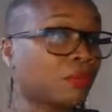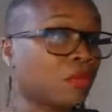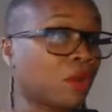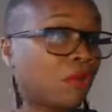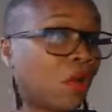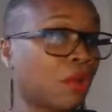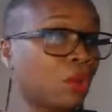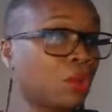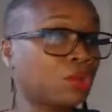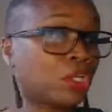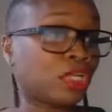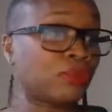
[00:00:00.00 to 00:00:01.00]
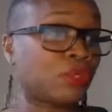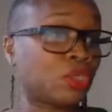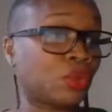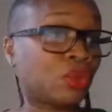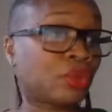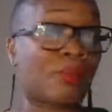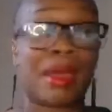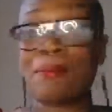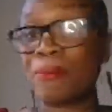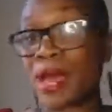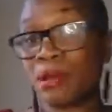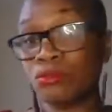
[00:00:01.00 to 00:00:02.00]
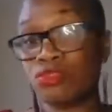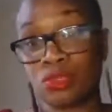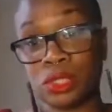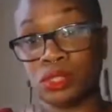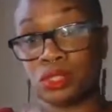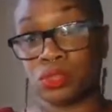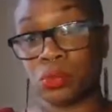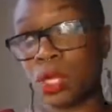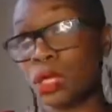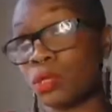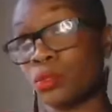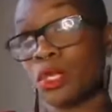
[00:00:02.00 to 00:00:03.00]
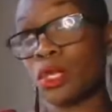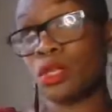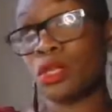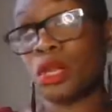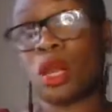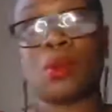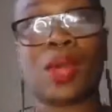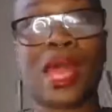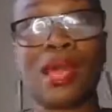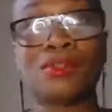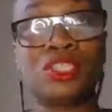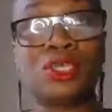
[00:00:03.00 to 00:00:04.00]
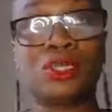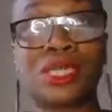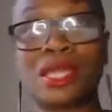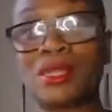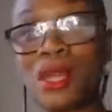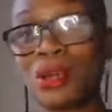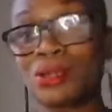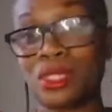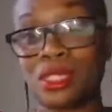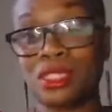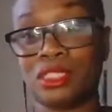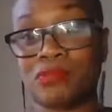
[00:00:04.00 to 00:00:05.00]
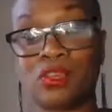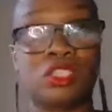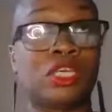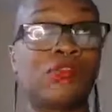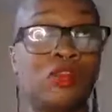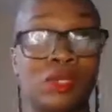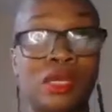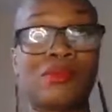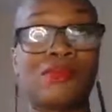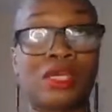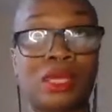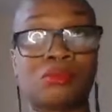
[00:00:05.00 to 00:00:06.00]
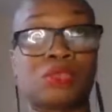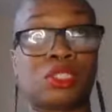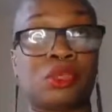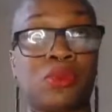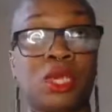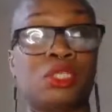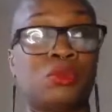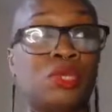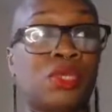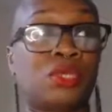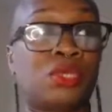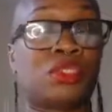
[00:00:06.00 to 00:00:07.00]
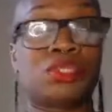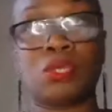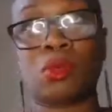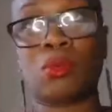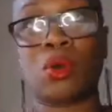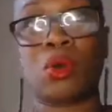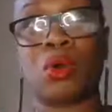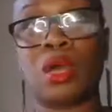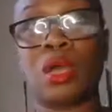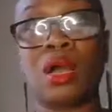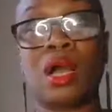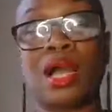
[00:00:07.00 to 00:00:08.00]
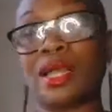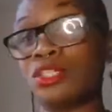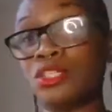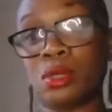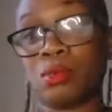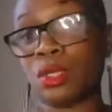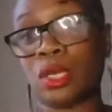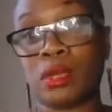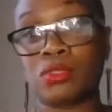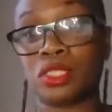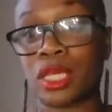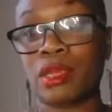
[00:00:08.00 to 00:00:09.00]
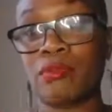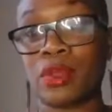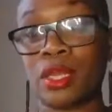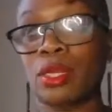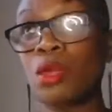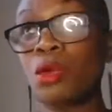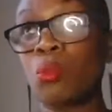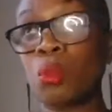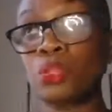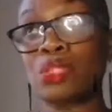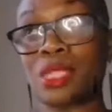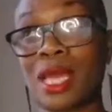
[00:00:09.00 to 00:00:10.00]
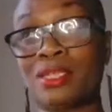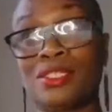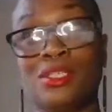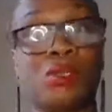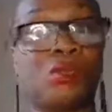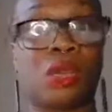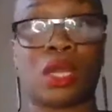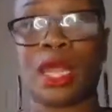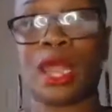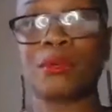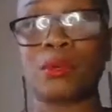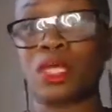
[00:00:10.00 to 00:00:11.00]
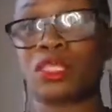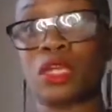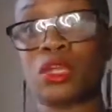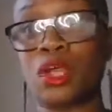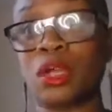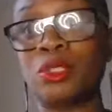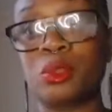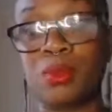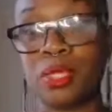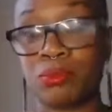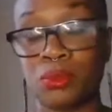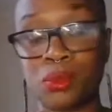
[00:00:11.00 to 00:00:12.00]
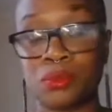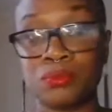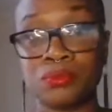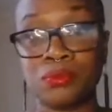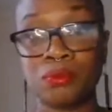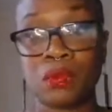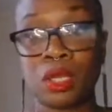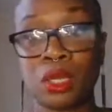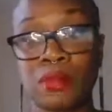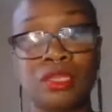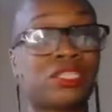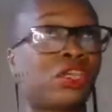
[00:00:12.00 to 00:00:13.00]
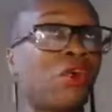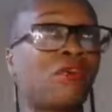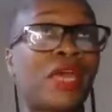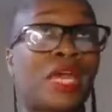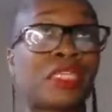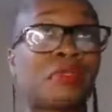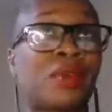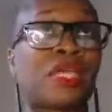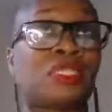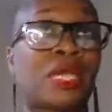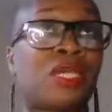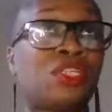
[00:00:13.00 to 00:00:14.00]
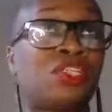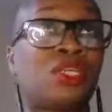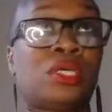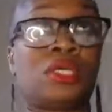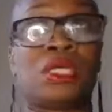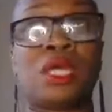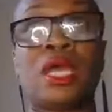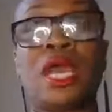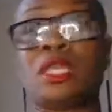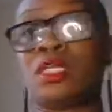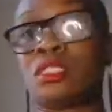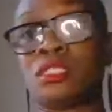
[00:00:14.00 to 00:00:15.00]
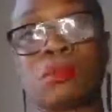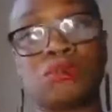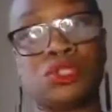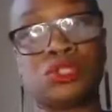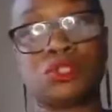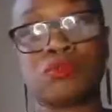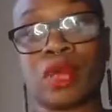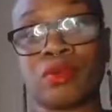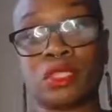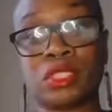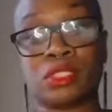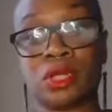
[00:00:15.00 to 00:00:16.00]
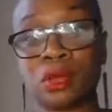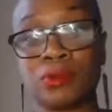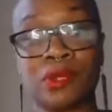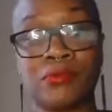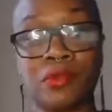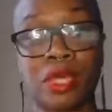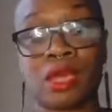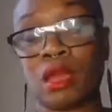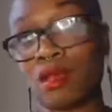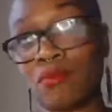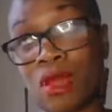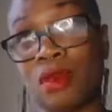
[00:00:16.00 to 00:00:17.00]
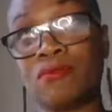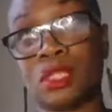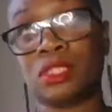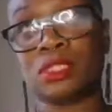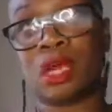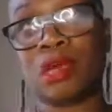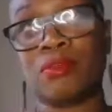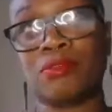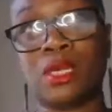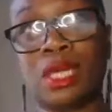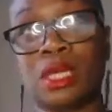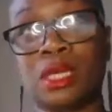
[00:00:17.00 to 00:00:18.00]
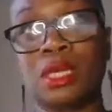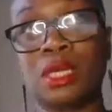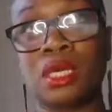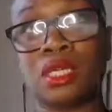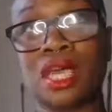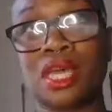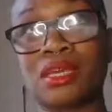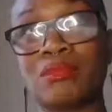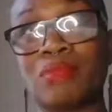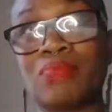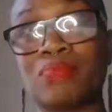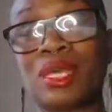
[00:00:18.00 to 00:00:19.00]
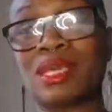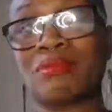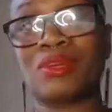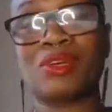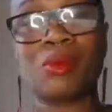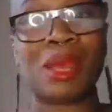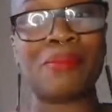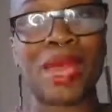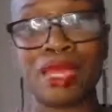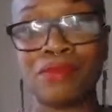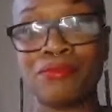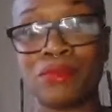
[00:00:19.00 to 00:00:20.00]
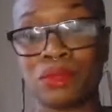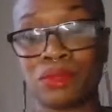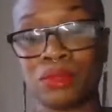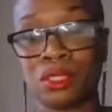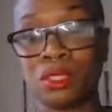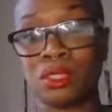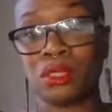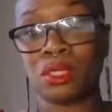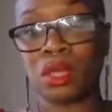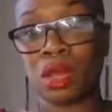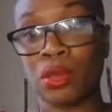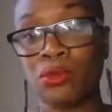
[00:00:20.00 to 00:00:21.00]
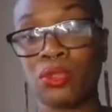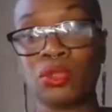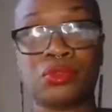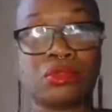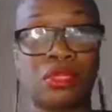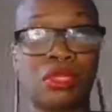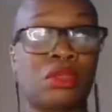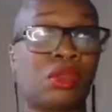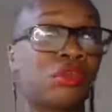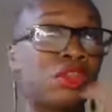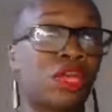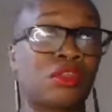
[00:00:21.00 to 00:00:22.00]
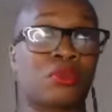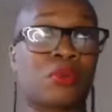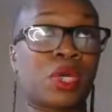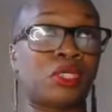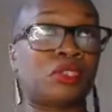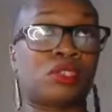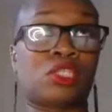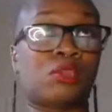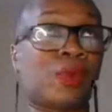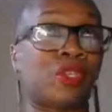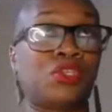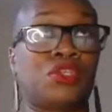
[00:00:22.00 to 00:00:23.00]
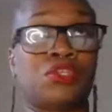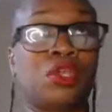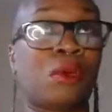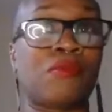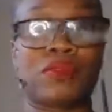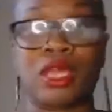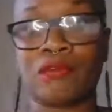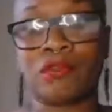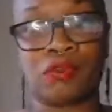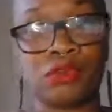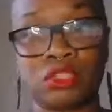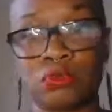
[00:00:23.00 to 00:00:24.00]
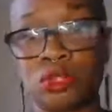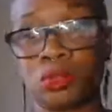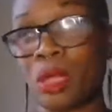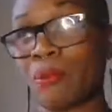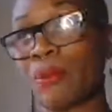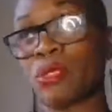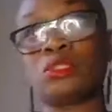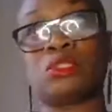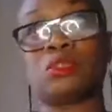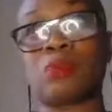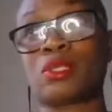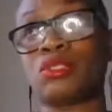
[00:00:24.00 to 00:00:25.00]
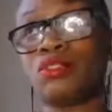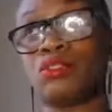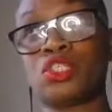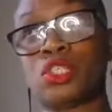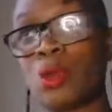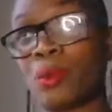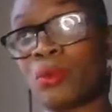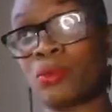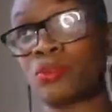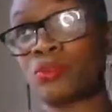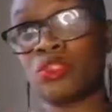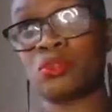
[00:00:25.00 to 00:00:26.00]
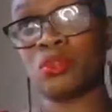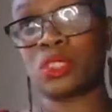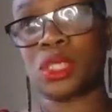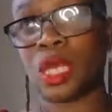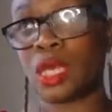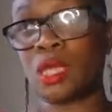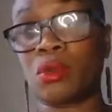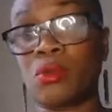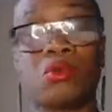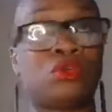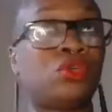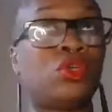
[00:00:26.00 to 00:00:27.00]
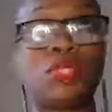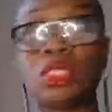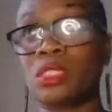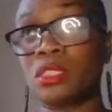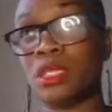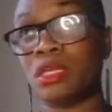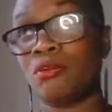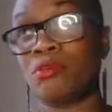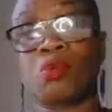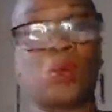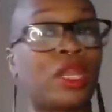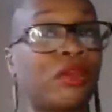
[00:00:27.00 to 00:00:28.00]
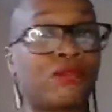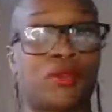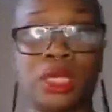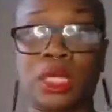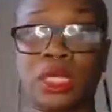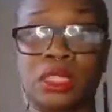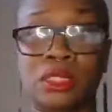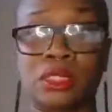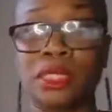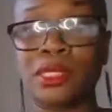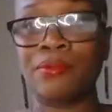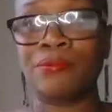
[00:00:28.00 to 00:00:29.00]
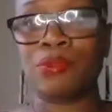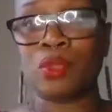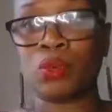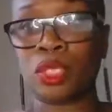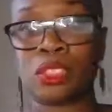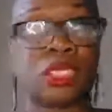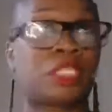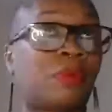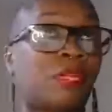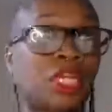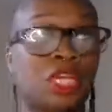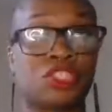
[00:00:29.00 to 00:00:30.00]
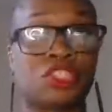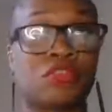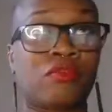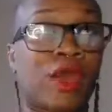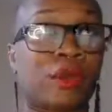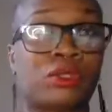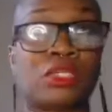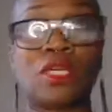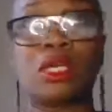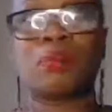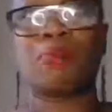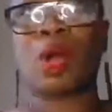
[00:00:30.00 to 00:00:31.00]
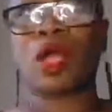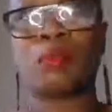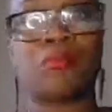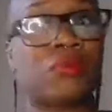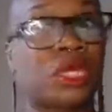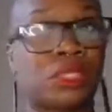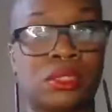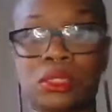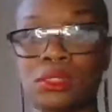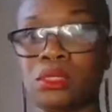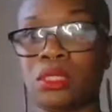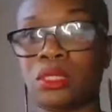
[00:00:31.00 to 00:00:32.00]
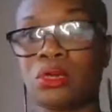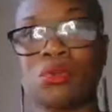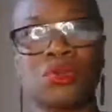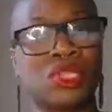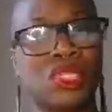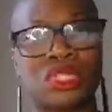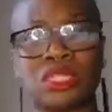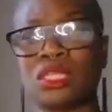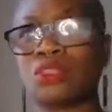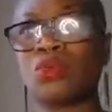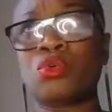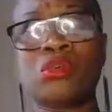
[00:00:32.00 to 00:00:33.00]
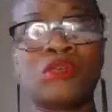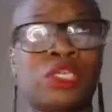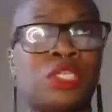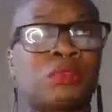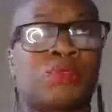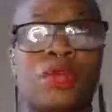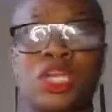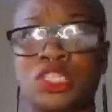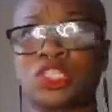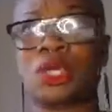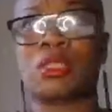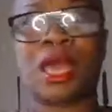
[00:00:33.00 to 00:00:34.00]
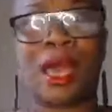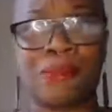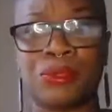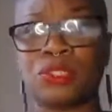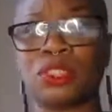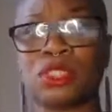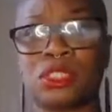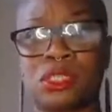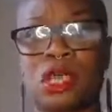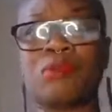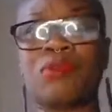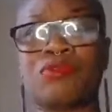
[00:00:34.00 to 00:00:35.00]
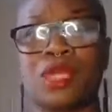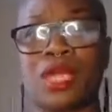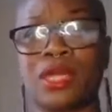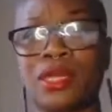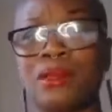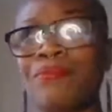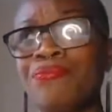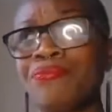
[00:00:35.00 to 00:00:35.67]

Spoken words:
All right, we're also going to be talking about boundaries as well. How do you say no to these events? If it comes to the place where you think, do you know what, I actually don't want to go to that event, what does that actually look like? How do I say no to people? There's a lot of expectation and assumptions around this type of around this time of year that can be quite painful. You know the other person's expecting you to go over there for Christmas, or that person's expecting you to show up on Christmas Day or New Year's Eve or whatever it is. Or there's expectation around buying presents and all of this. There's all of this pressure that happens at this time of year,